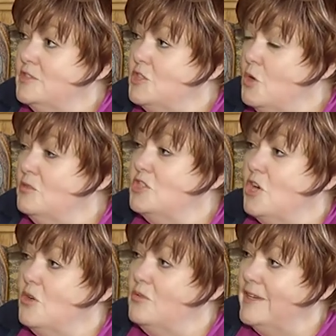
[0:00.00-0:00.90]

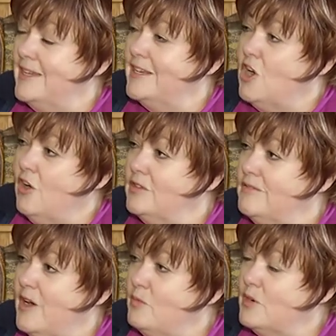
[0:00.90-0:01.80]
dojo in all
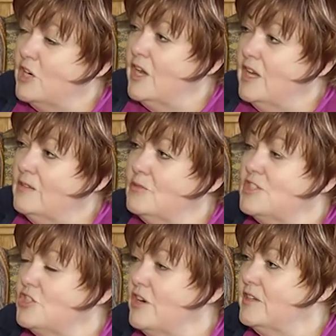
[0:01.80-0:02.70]
of Alberta,
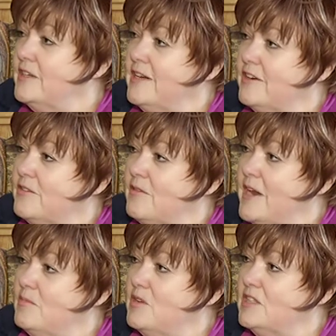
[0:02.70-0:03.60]
was started here in
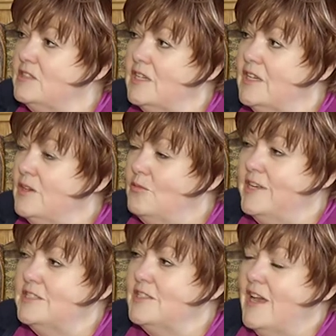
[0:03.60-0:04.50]
Raymond.
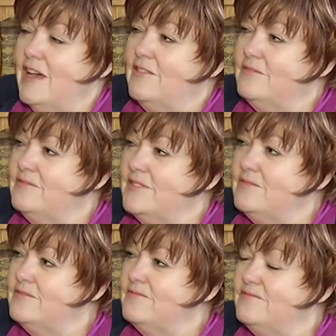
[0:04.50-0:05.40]
We just have
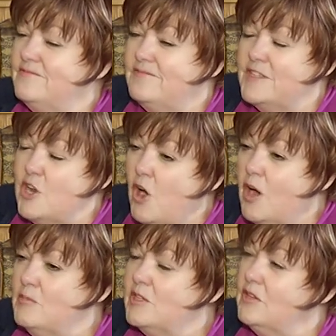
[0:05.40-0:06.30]

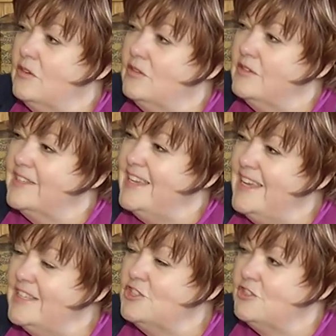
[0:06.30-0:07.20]
phenomenal
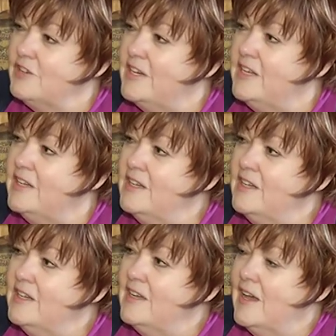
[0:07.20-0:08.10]
history
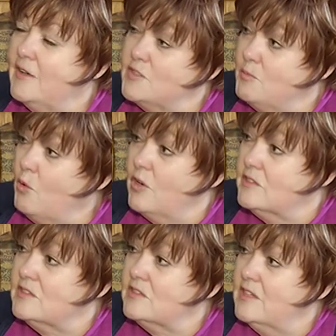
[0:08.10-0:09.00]
of
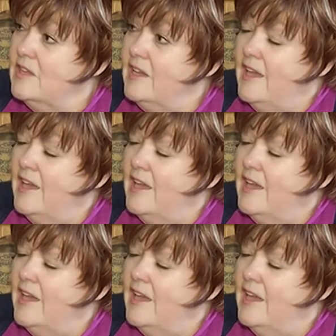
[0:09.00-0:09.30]
sports.